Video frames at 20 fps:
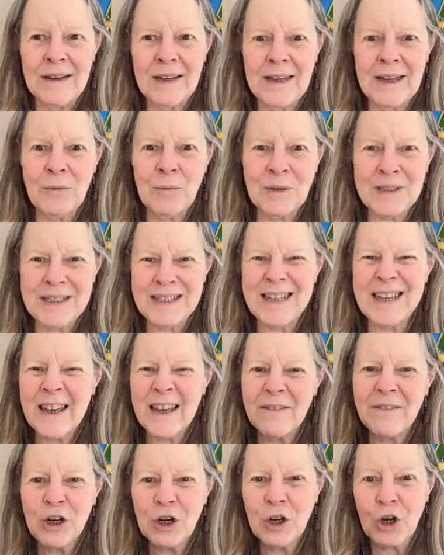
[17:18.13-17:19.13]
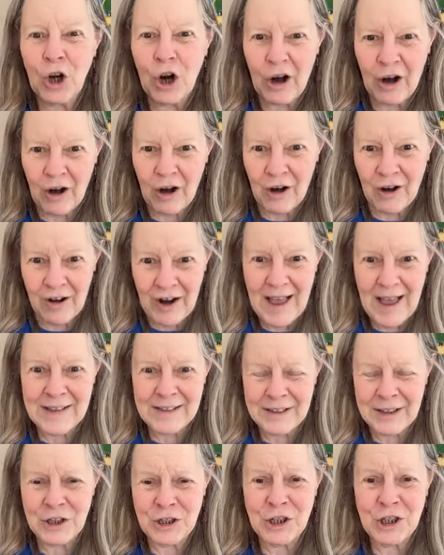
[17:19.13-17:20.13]
It was given to her as
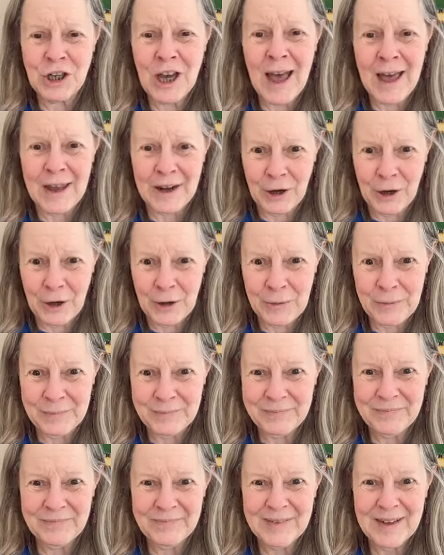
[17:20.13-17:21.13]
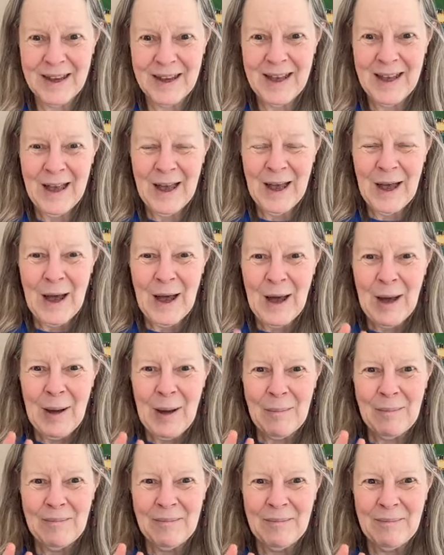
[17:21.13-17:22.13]
a shadow.
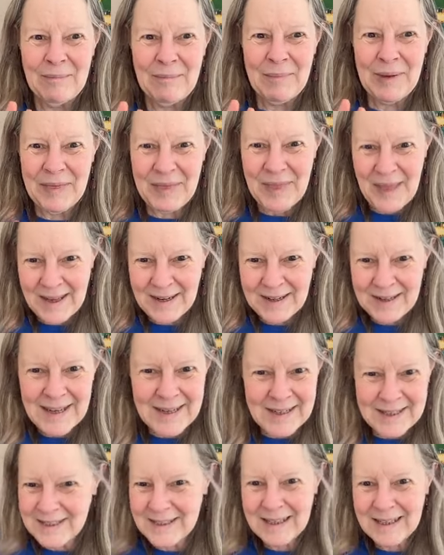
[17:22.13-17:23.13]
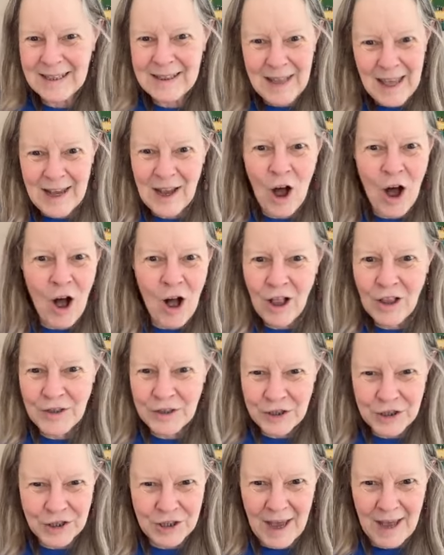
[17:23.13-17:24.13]
But that is like all the
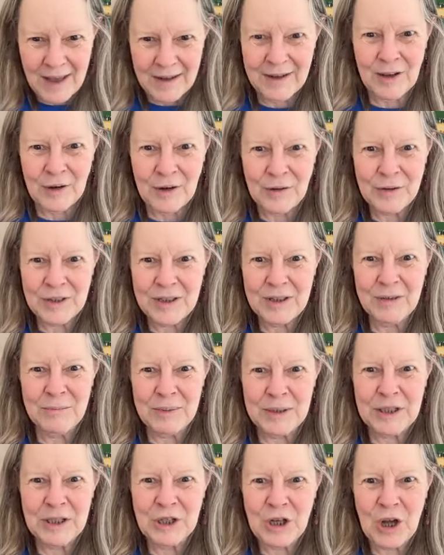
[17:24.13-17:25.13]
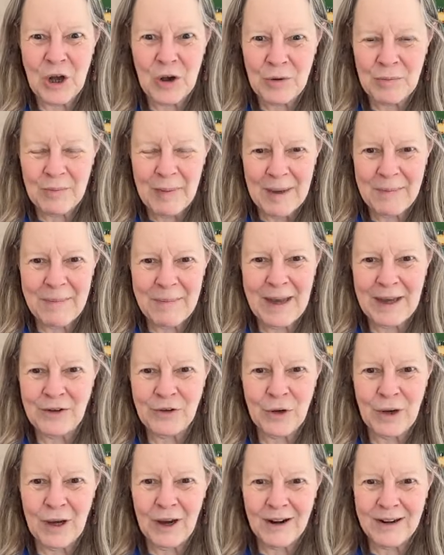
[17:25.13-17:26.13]
shadows bestowed by
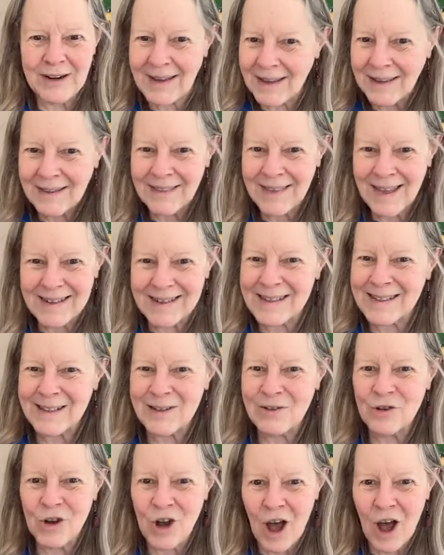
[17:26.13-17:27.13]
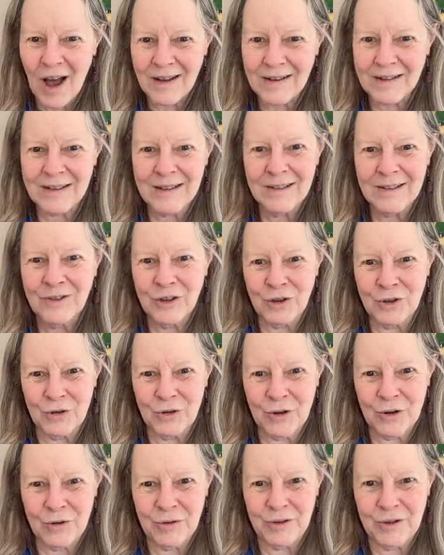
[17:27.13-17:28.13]
patriarchy. That is not the
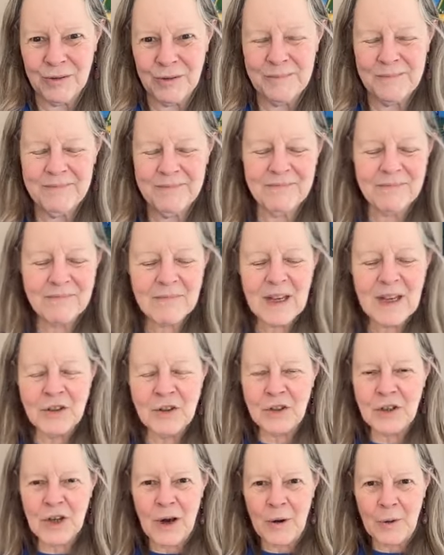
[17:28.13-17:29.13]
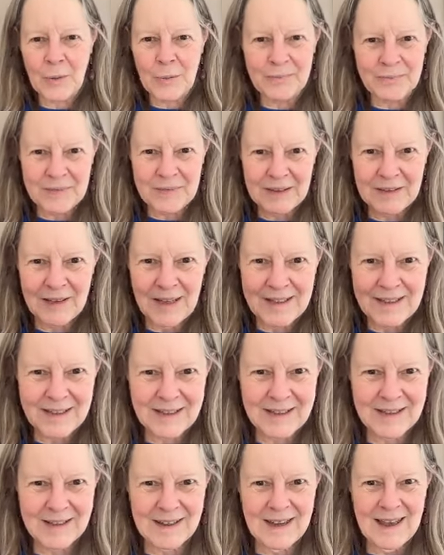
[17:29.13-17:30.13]
truth. So
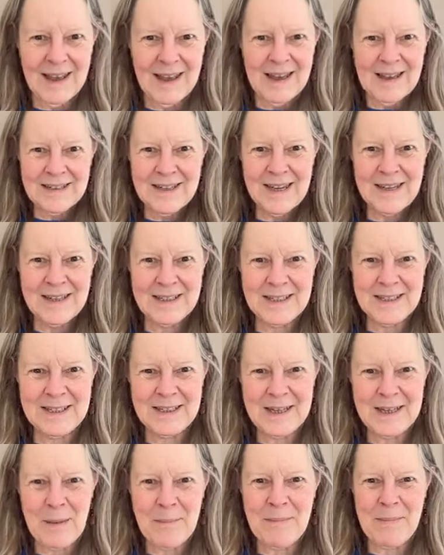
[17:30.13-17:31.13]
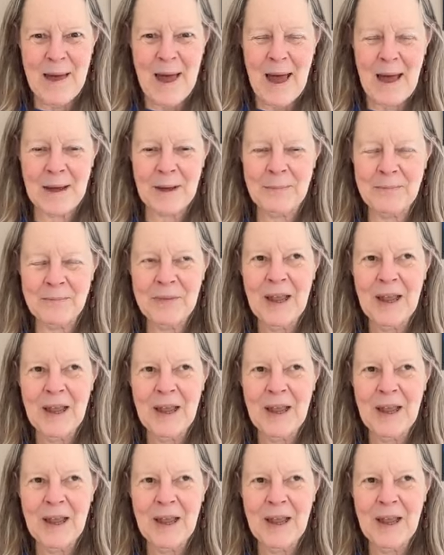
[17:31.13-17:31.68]
let's take a step back.